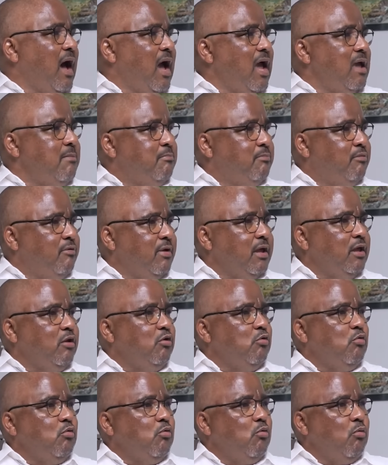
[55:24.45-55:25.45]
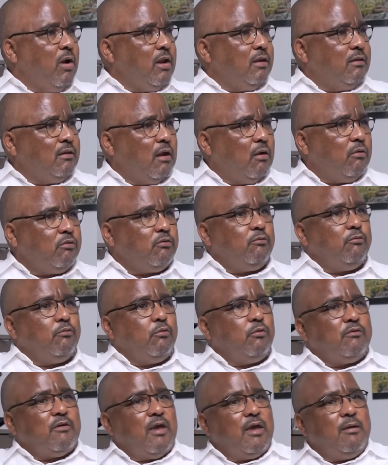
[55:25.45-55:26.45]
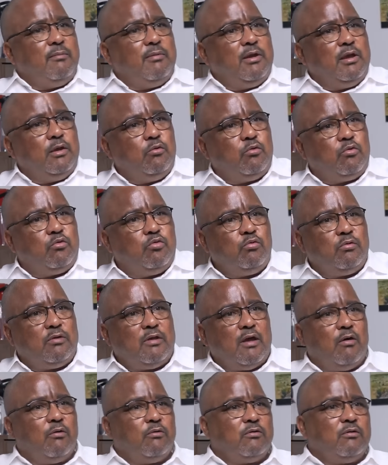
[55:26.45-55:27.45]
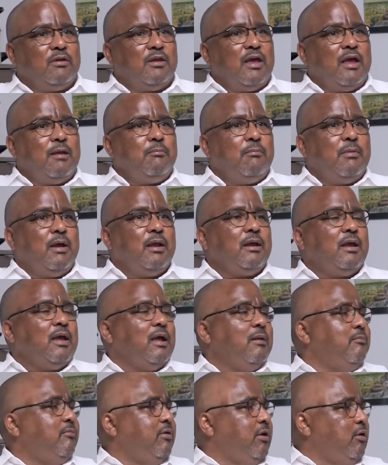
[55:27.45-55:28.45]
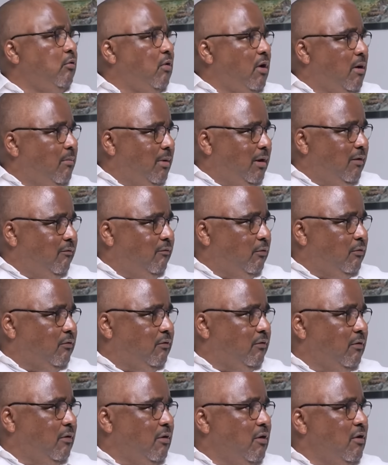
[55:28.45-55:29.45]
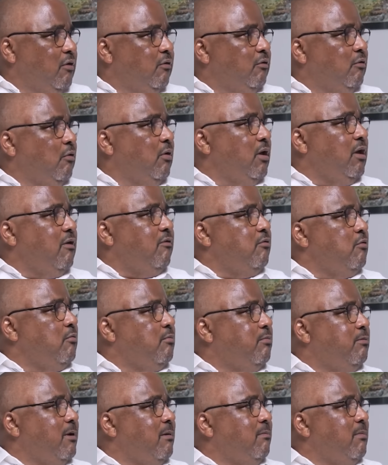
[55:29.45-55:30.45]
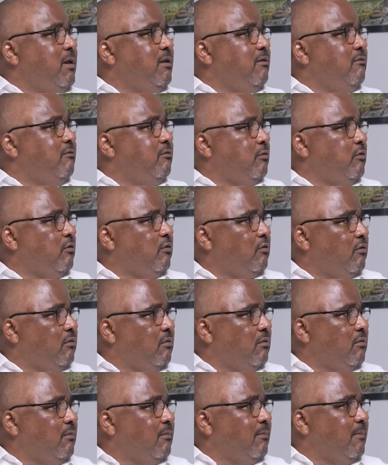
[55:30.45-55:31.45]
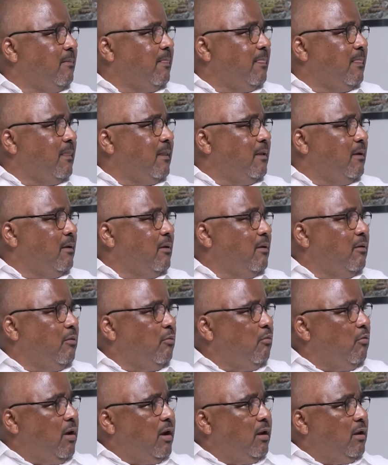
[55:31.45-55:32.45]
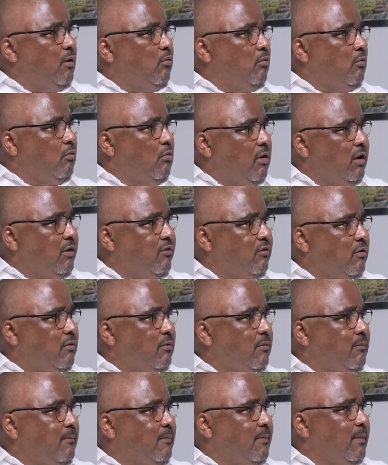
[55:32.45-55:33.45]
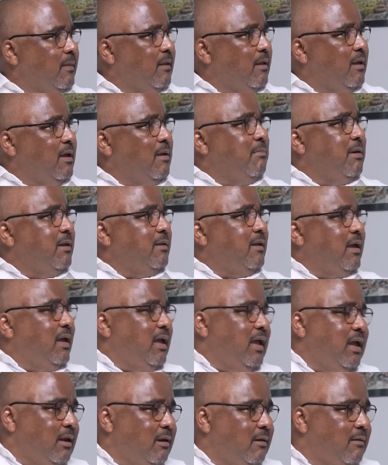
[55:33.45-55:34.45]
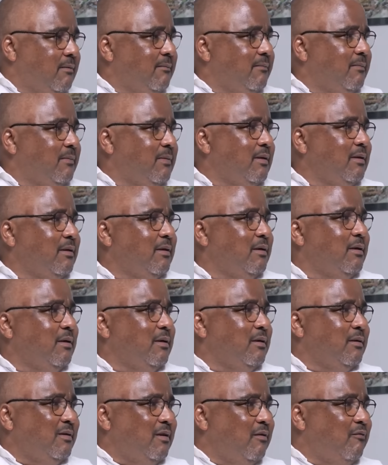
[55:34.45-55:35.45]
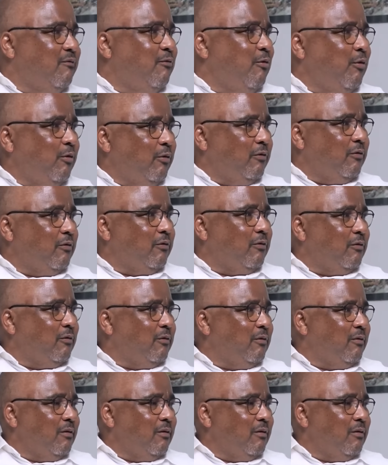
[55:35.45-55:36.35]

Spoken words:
I bring you 1,000 votes. I bring you 2,000. That man can bring you how many votes? So if you bring me the votes, we're in a good coalition. But again, the votes